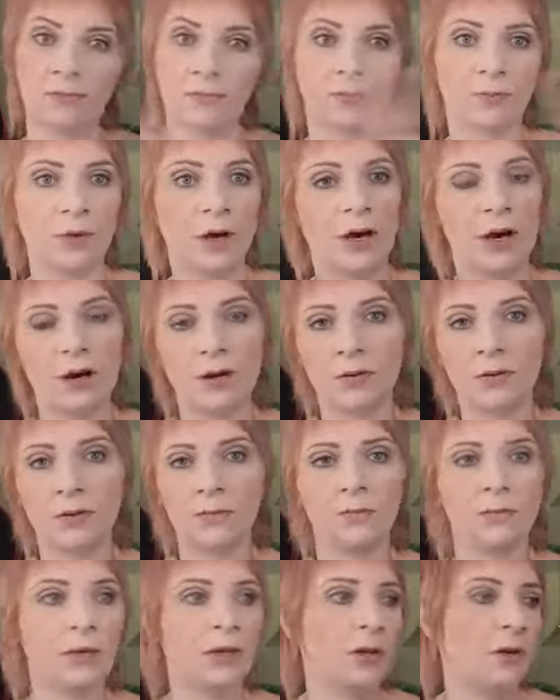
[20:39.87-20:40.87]

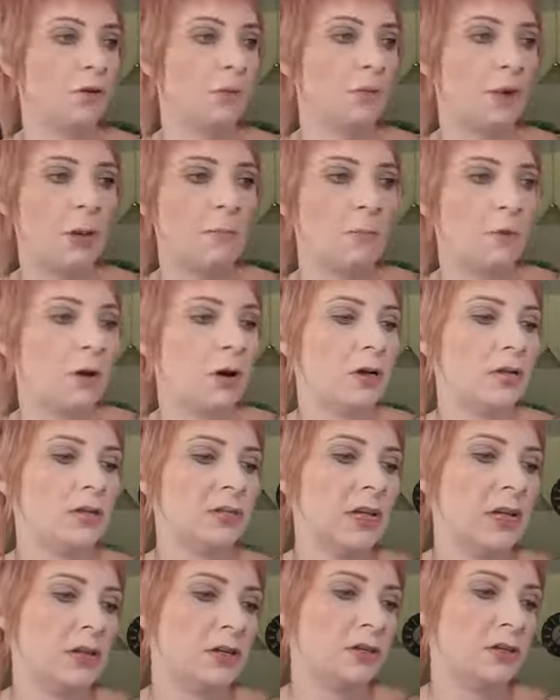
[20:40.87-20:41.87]
REM pods
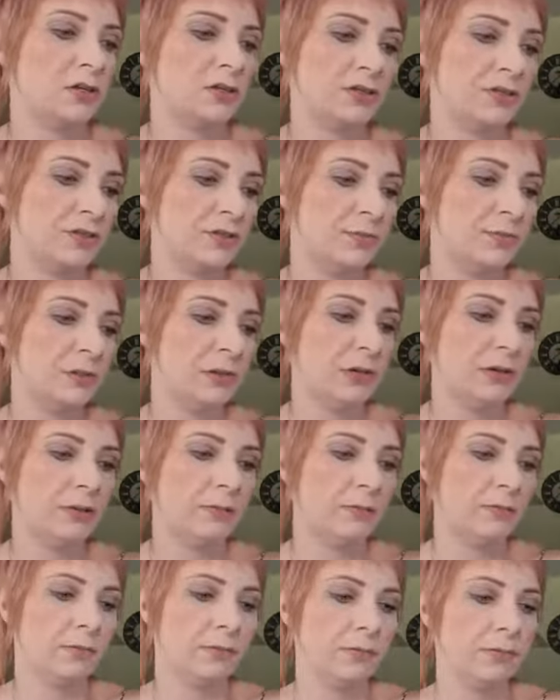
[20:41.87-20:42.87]
tend to just
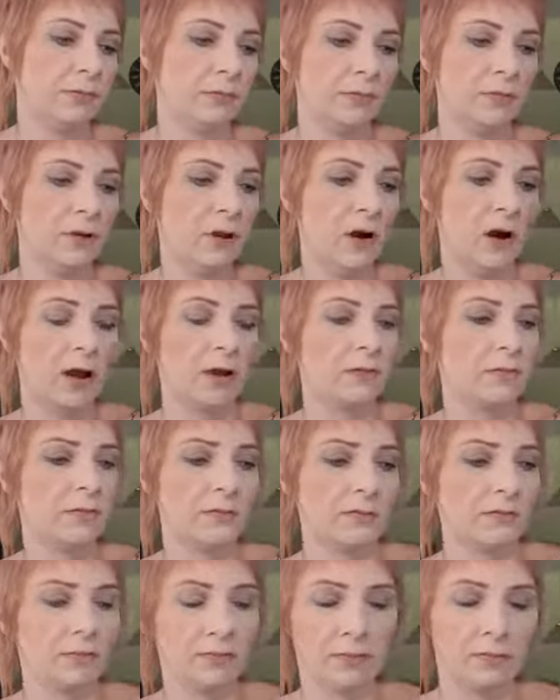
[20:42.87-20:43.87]
be not
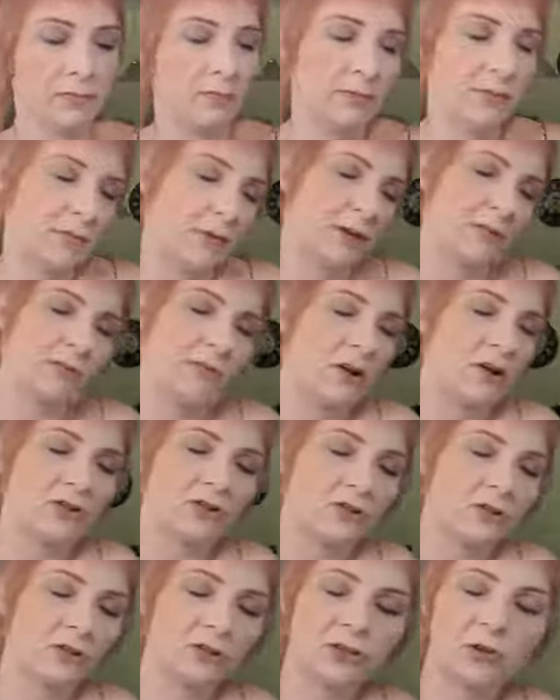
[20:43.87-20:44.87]
a
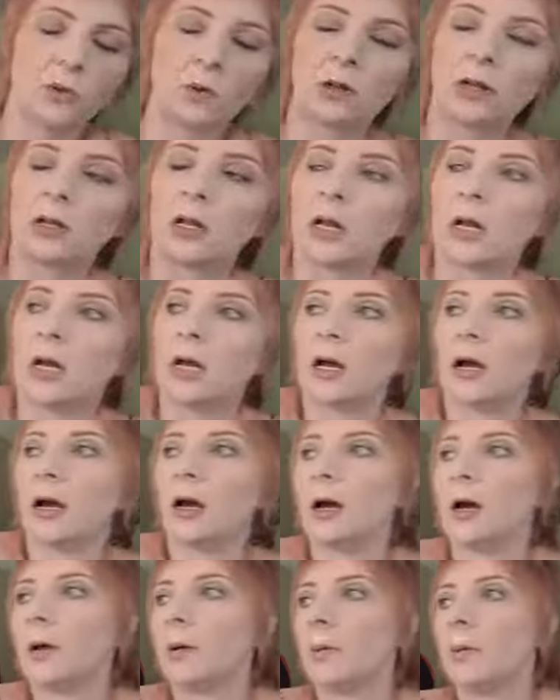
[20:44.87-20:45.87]
functional tool.
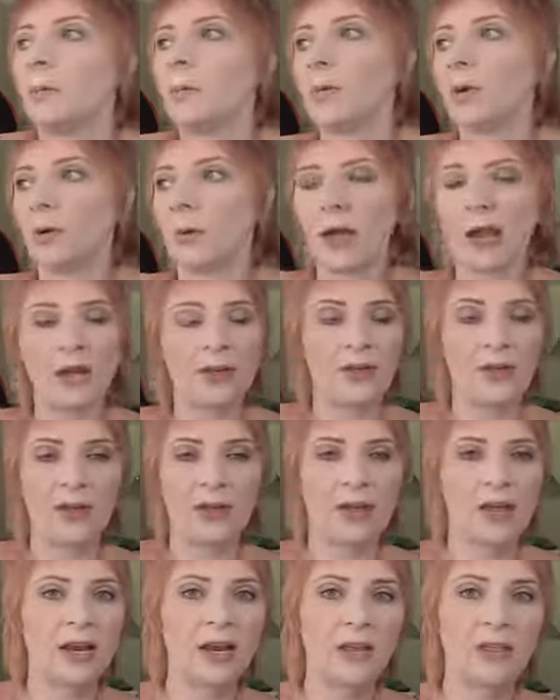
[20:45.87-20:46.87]

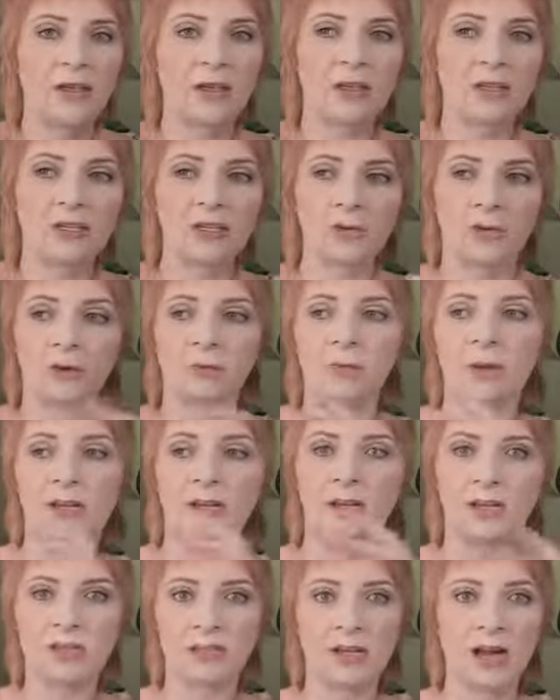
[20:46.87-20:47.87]
Anything that's sort of
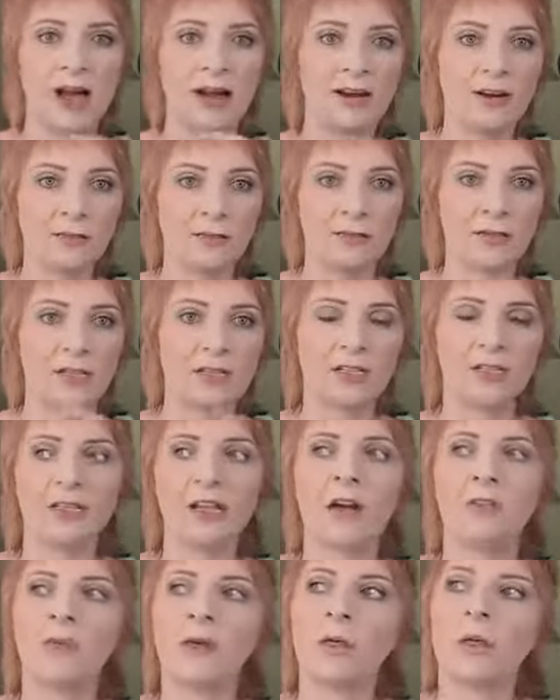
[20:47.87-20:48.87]
been designed for this
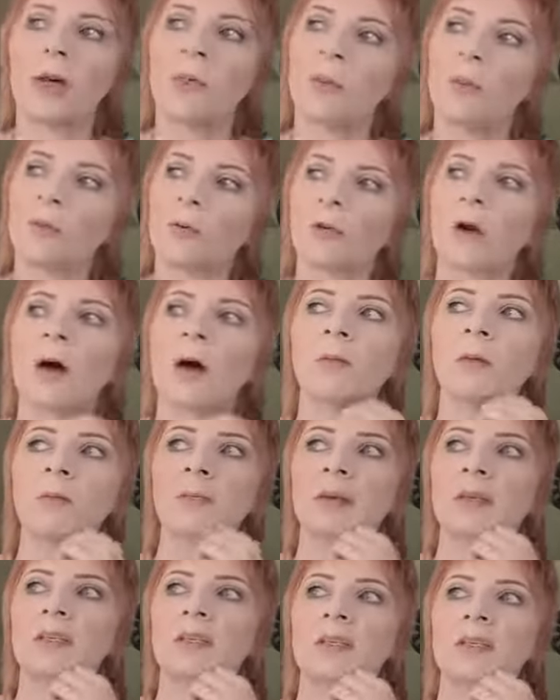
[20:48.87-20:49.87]
stuff. And the problem
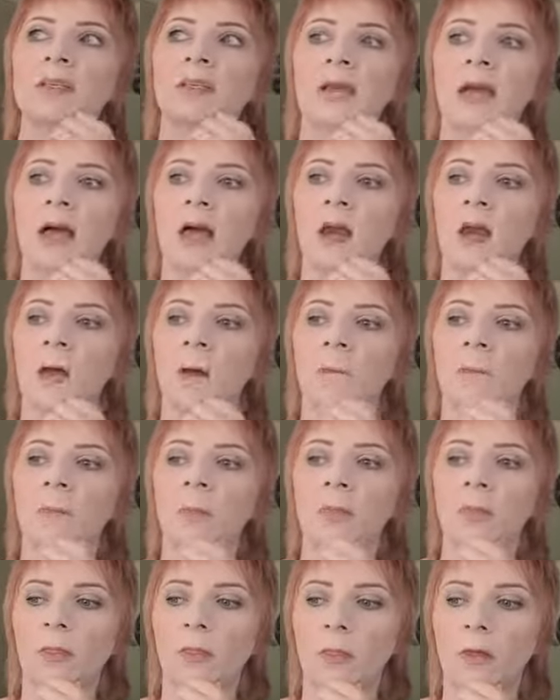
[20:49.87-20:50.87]
is that
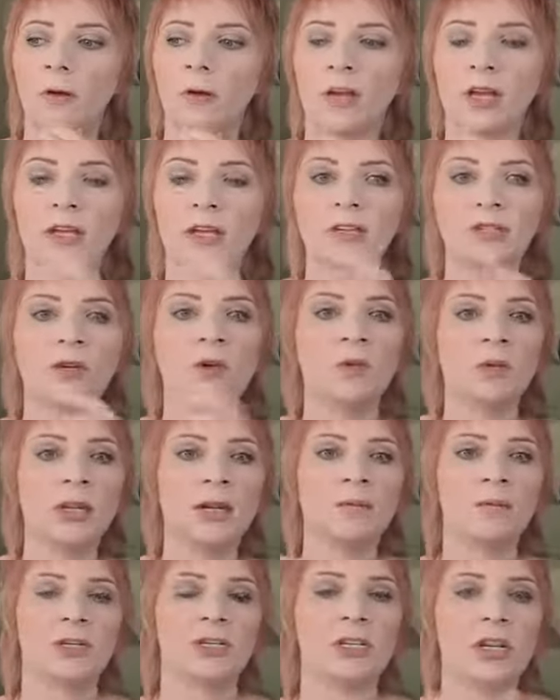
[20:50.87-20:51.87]
there is no
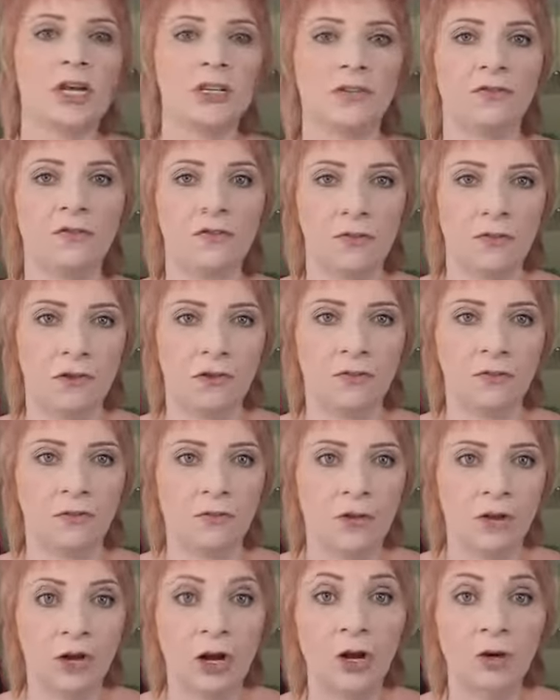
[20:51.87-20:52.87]
litmus test for
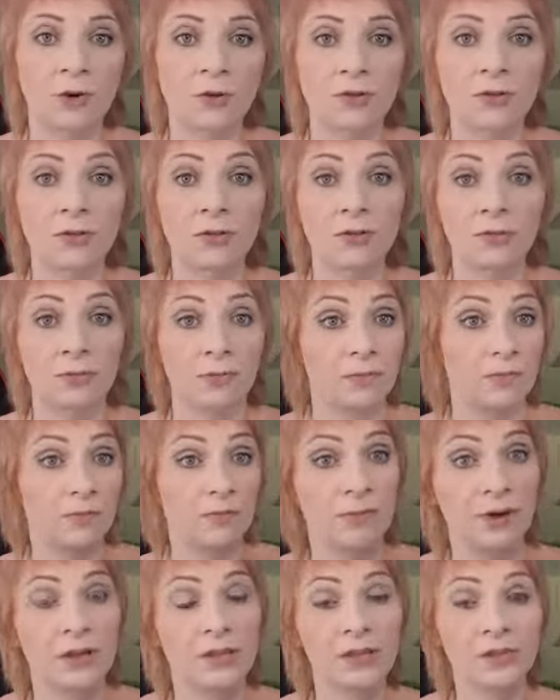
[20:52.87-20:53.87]
a ghost,
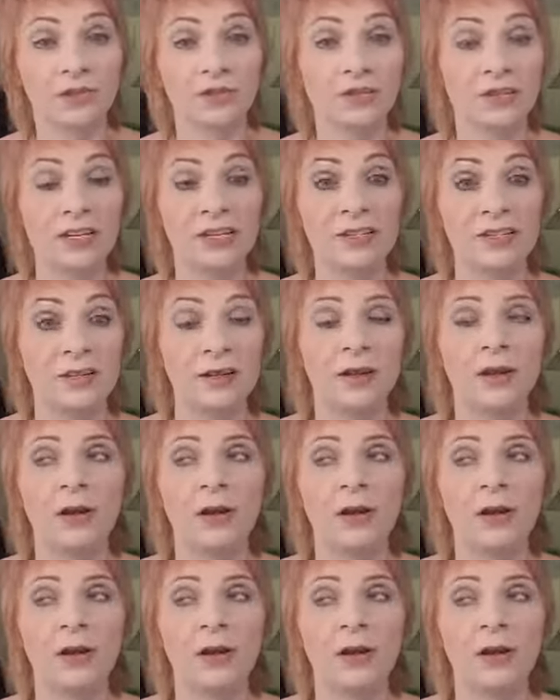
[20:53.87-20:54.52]
right? There just isn't.